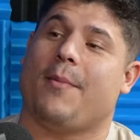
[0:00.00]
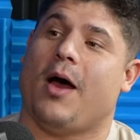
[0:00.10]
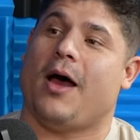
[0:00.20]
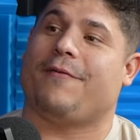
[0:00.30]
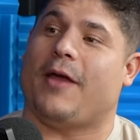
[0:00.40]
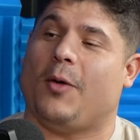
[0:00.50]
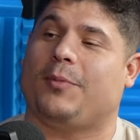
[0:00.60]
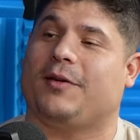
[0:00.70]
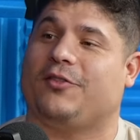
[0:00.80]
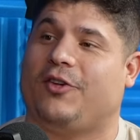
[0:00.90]
off helped
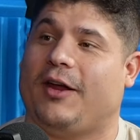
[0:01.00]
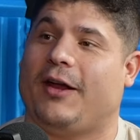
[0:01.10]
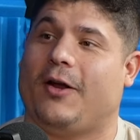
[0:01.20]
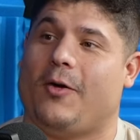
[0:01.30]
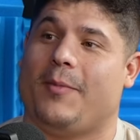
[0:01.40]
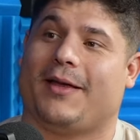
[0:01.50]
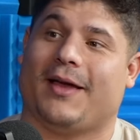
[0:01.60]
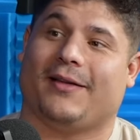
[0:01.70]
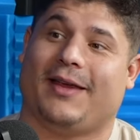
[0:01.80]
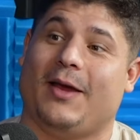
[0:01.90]
his chin at all?
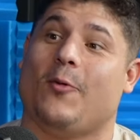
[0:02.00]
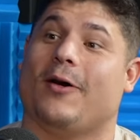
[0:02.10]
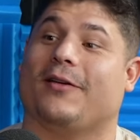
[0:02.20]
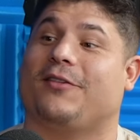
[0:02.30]
Because he was